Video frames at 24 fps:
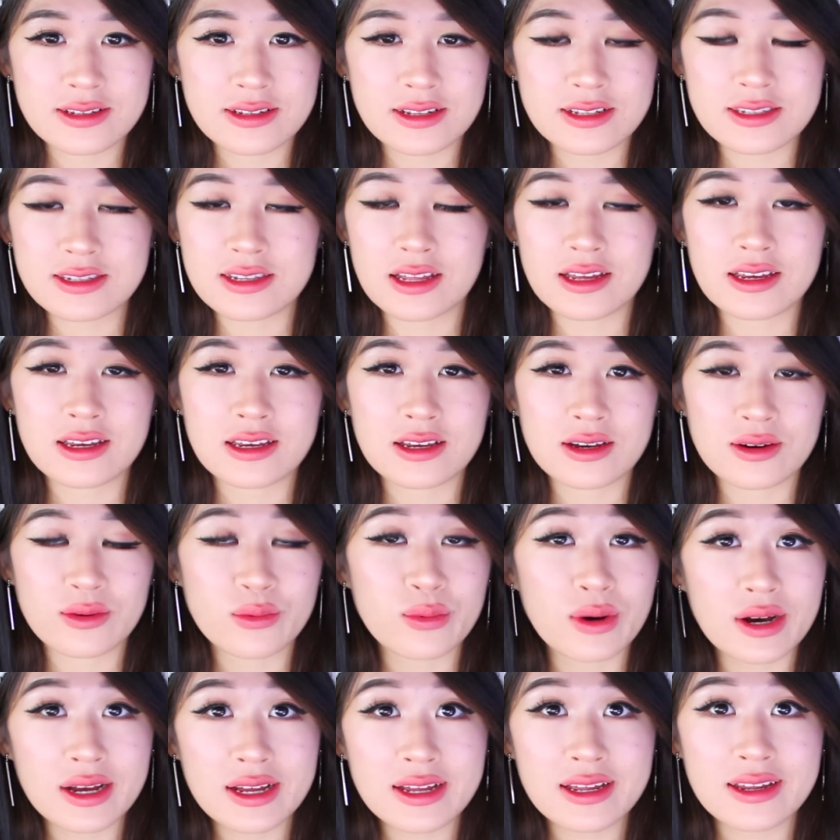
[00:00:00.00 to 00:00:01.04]
It's like,
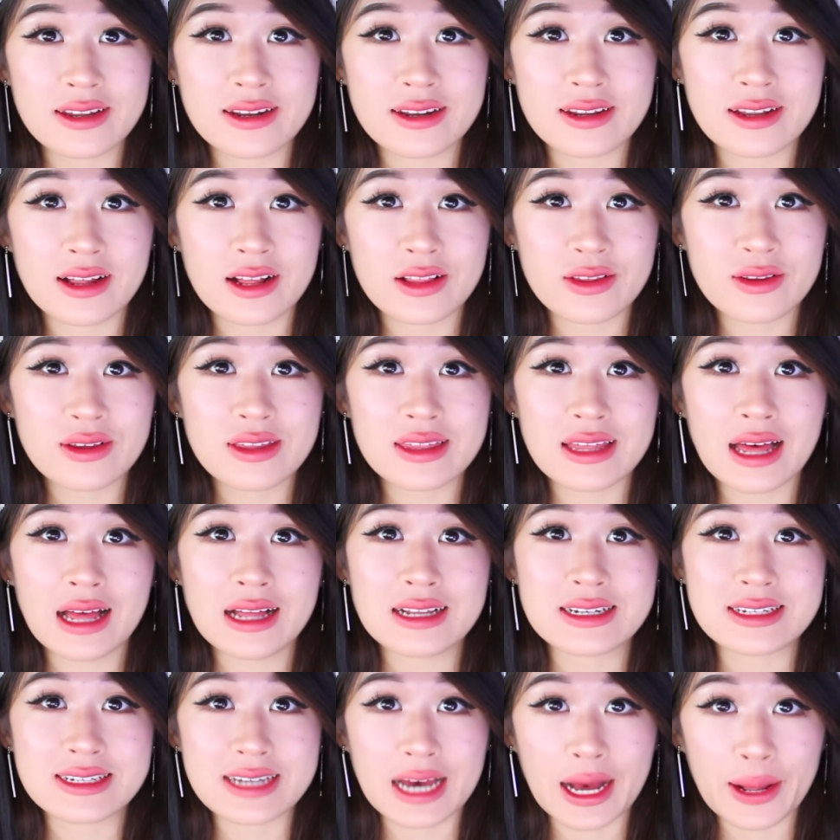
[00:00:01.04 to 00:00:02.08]
what? Are you
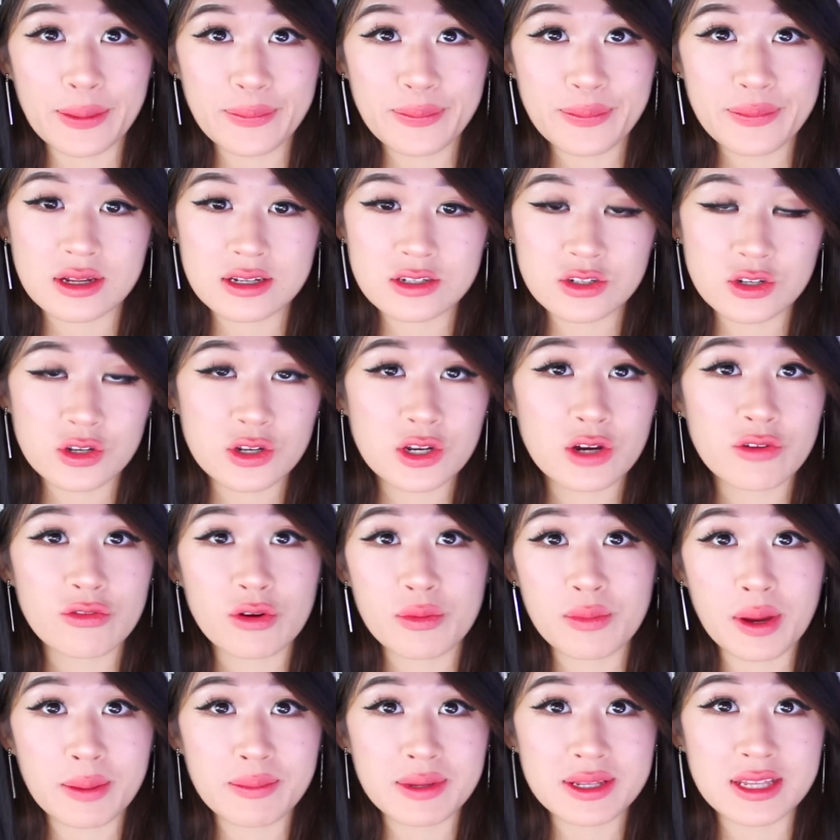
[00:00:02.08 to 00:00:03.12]
that dumb? Do you not
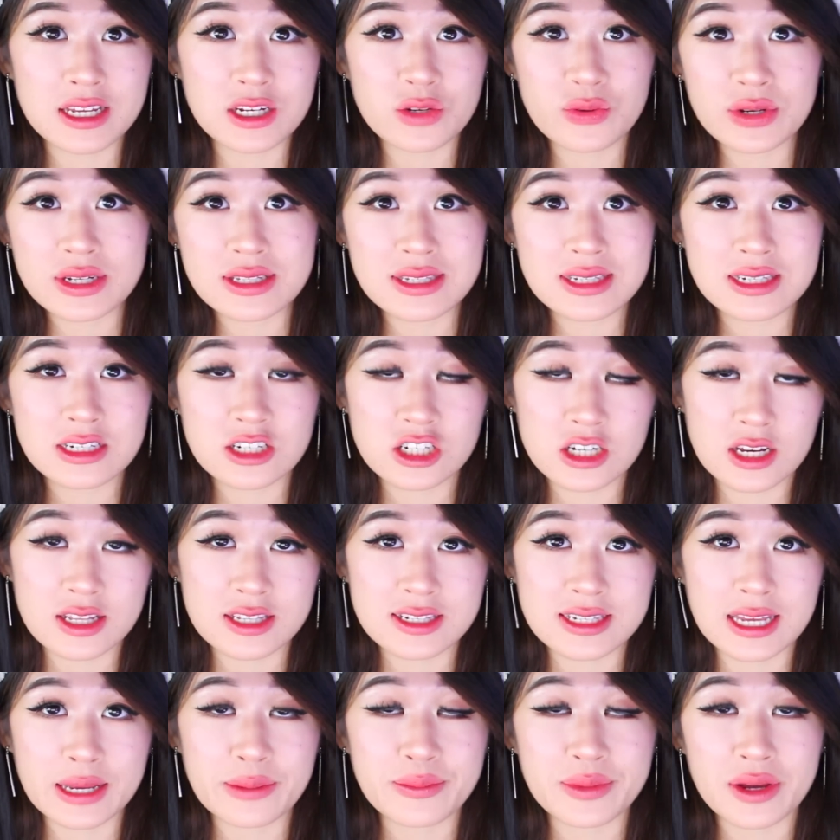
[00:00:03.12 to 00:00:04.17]
remember that twins share the
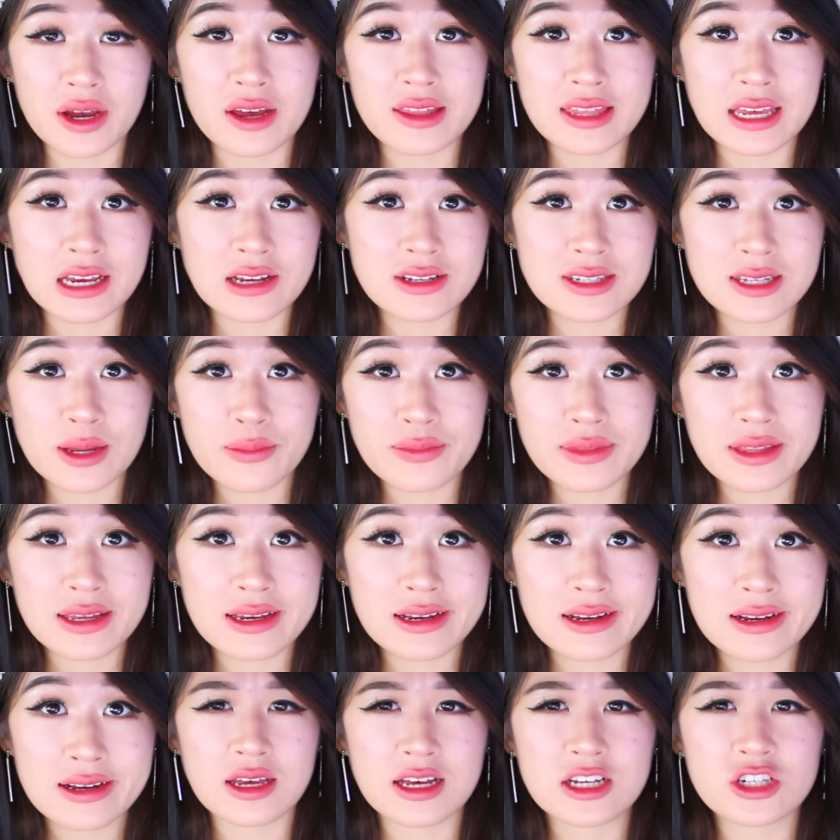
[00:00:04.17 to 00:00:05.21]
same birthday or
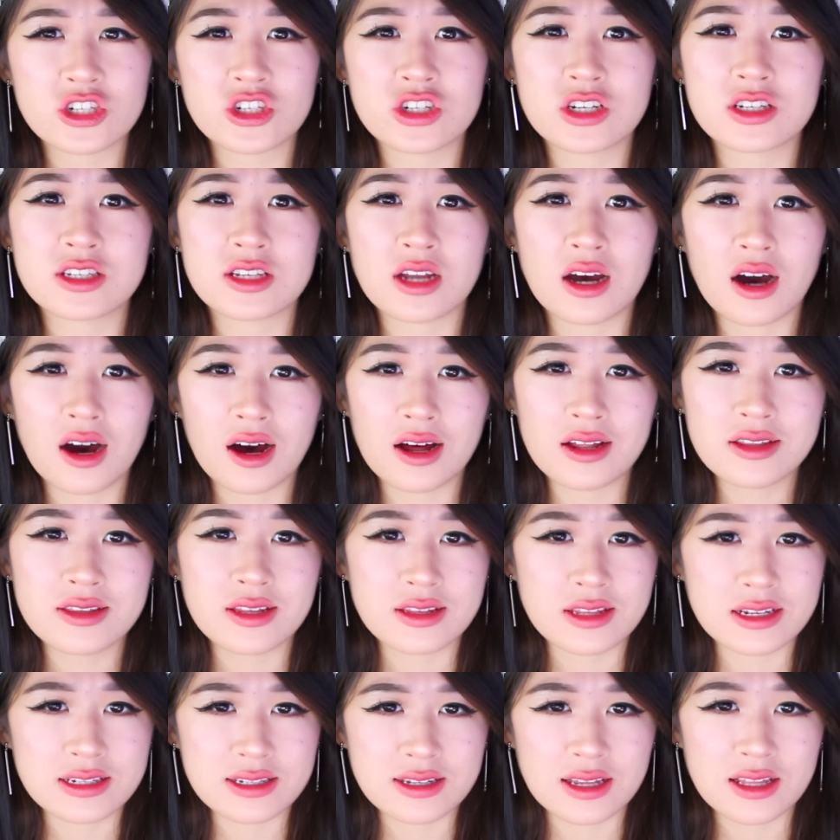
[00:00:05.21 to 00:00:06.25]
something? It's just odd
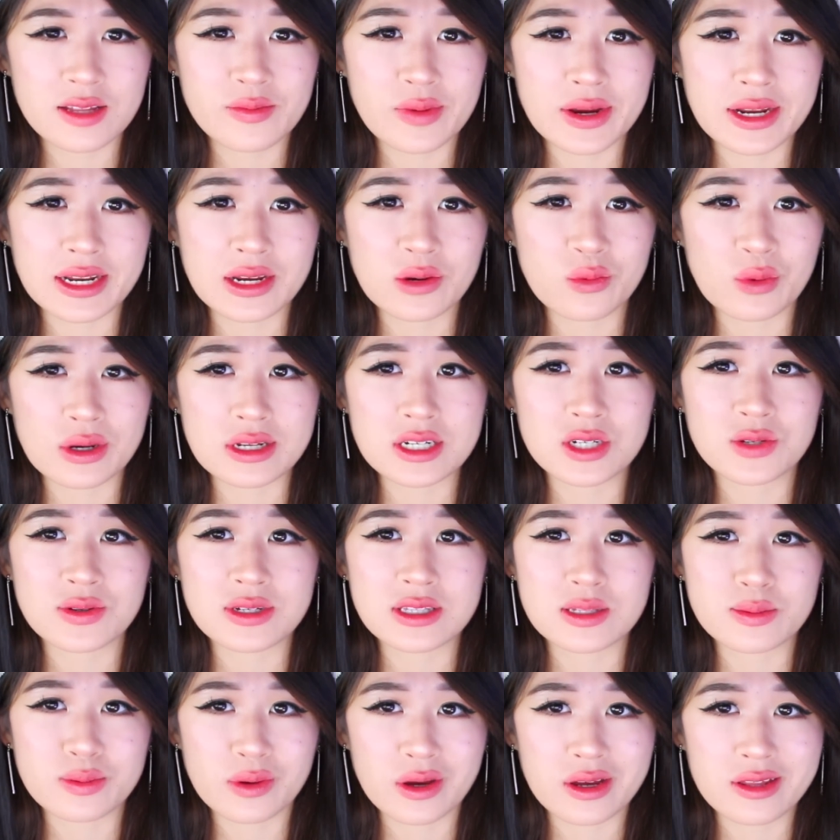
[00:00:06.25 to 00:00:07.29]
that they're celebrating one
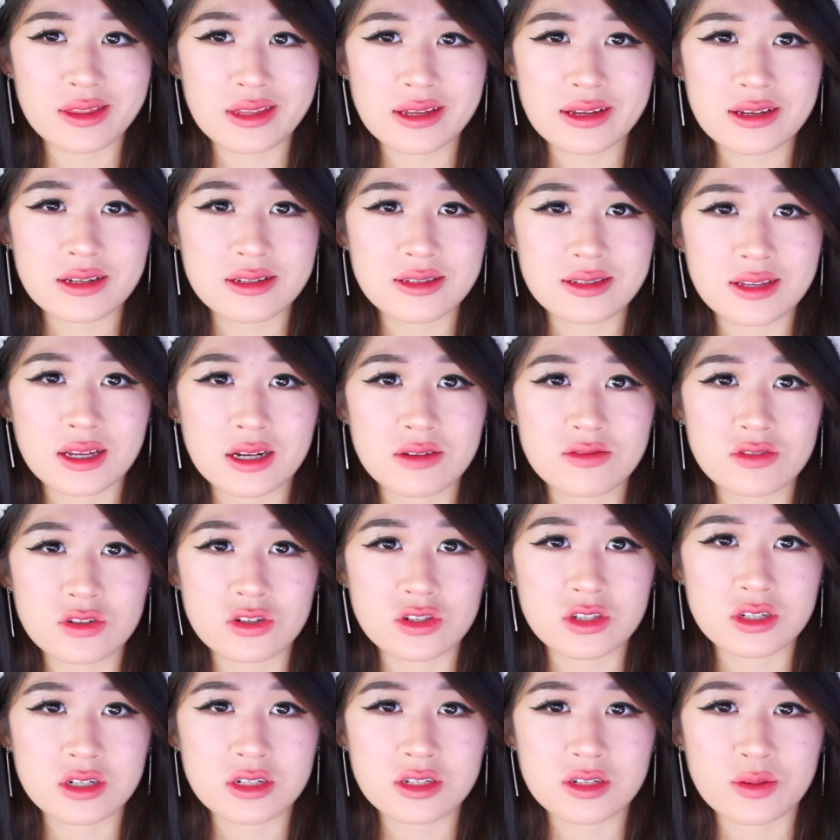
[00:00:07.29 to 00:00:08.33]
twin's birthday instead of
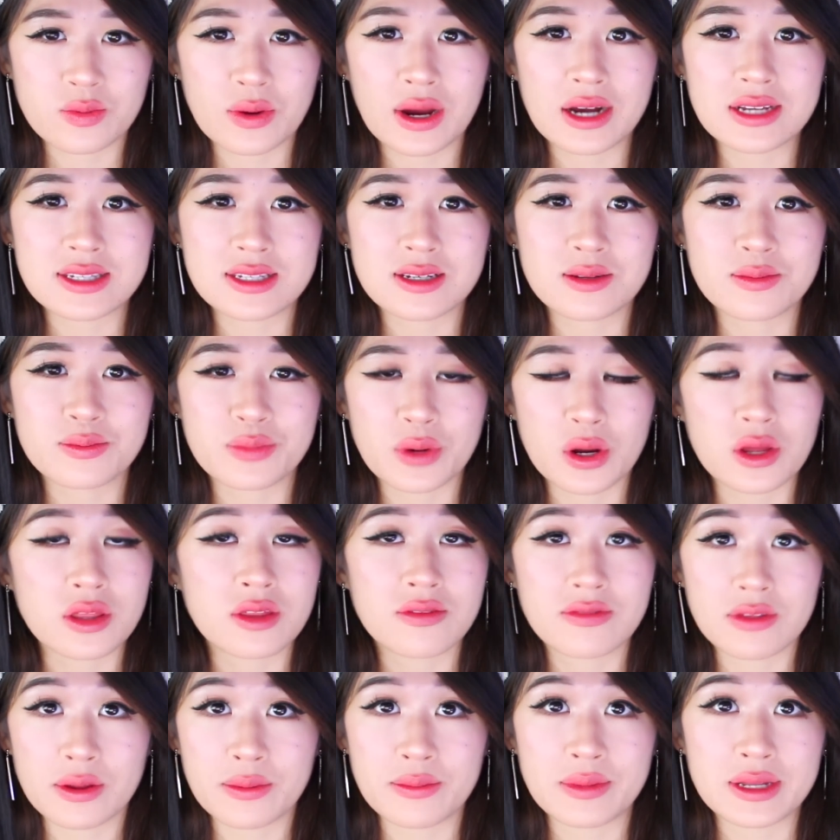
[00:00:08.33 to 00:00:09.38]
just surprising both
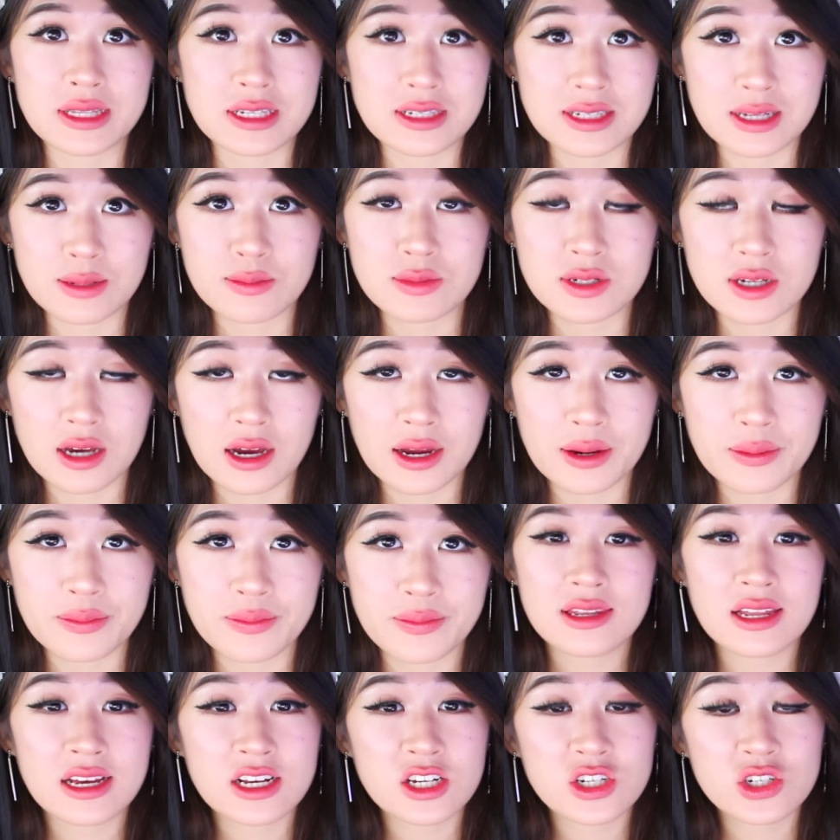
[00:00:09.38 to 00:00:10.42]
of them at the same time.
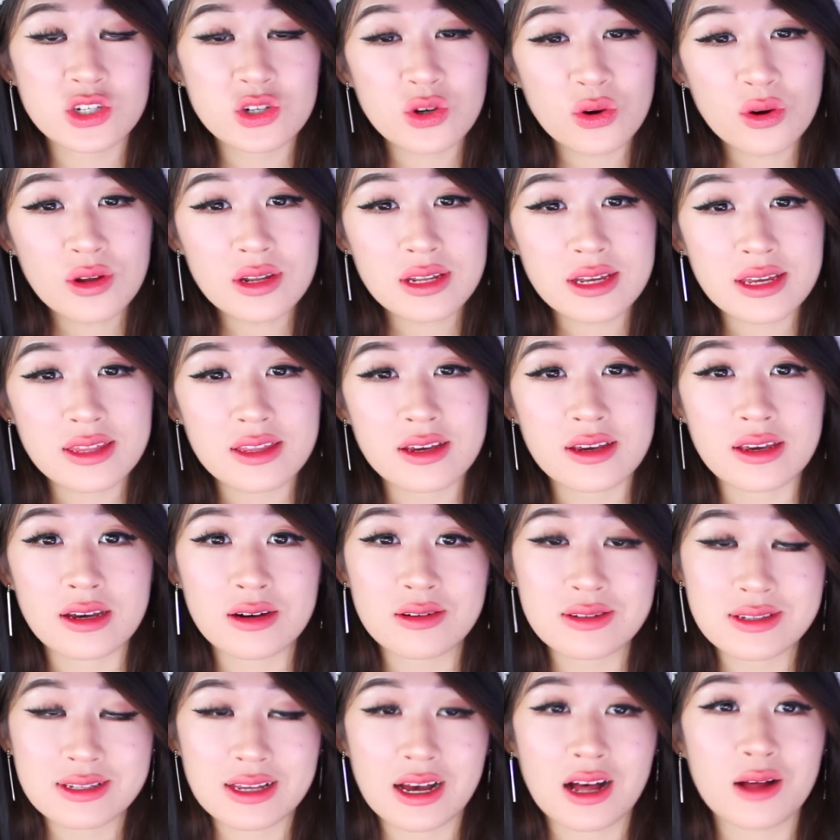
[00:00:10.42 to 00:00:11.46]
Like, surely the
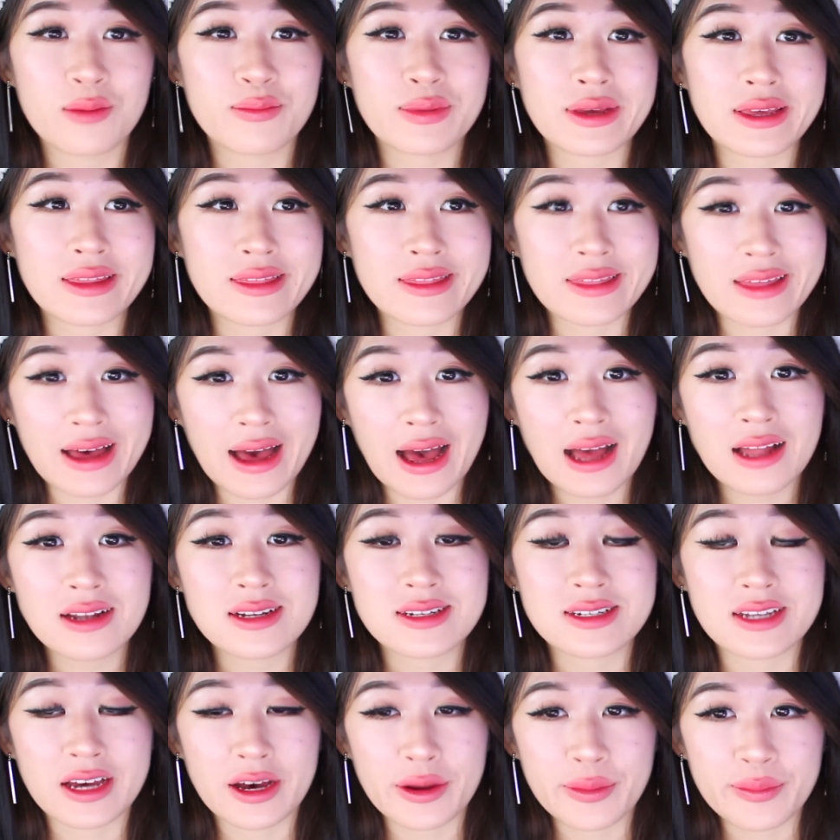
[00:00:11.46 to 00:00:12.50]
girls can't be
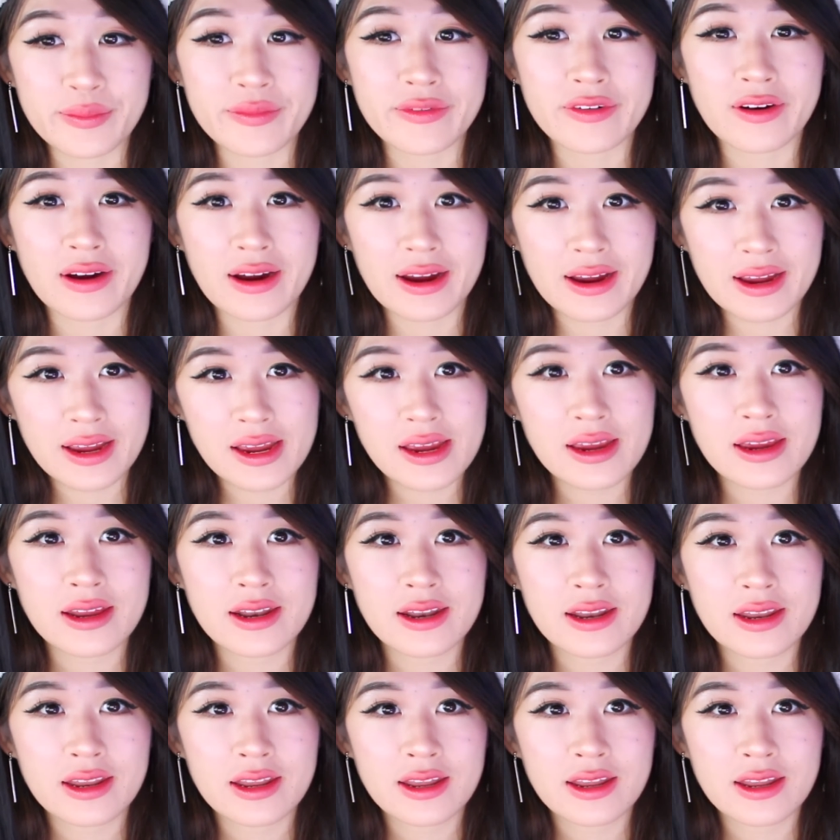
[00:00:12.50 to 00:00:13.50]
that dumb, right?